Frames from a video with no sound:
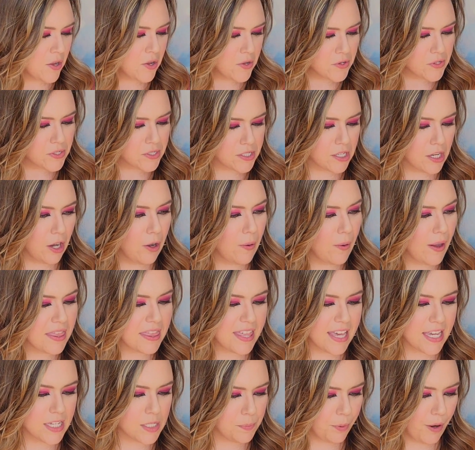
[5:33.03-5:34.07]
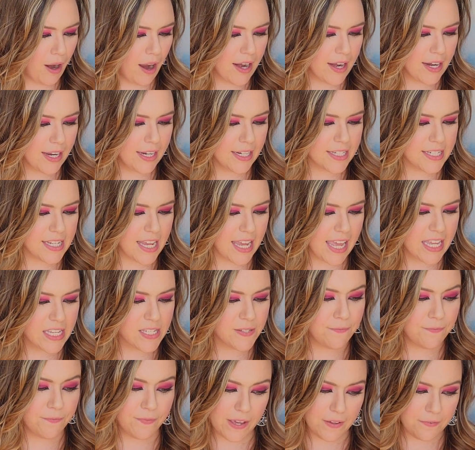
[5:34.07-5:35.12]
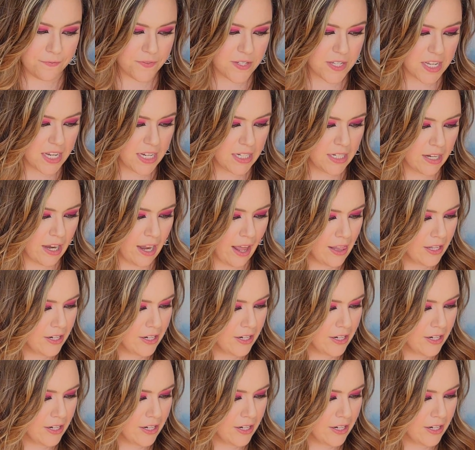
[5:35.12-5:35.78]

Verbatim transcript: So this product is $15